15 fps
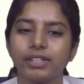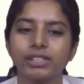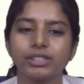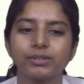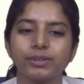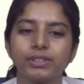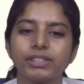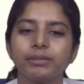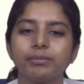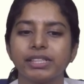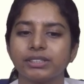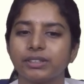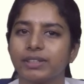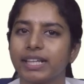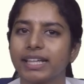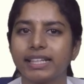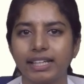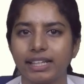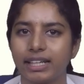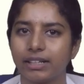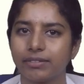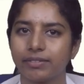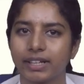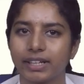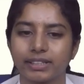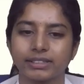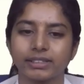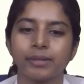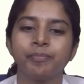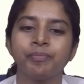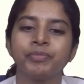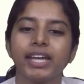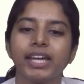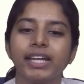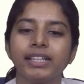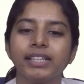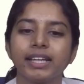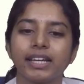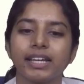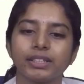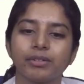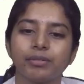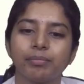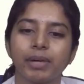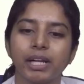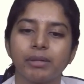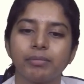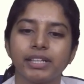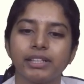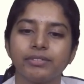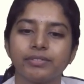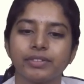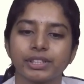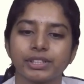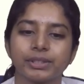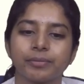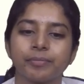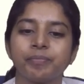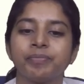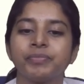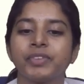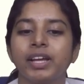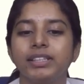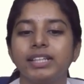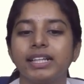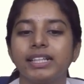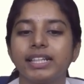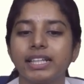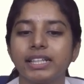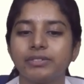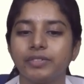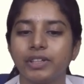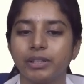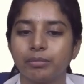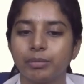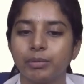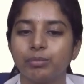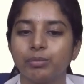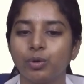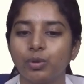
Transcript: First one, based on the clinical findings. In case of pulpal infection, the teeth will be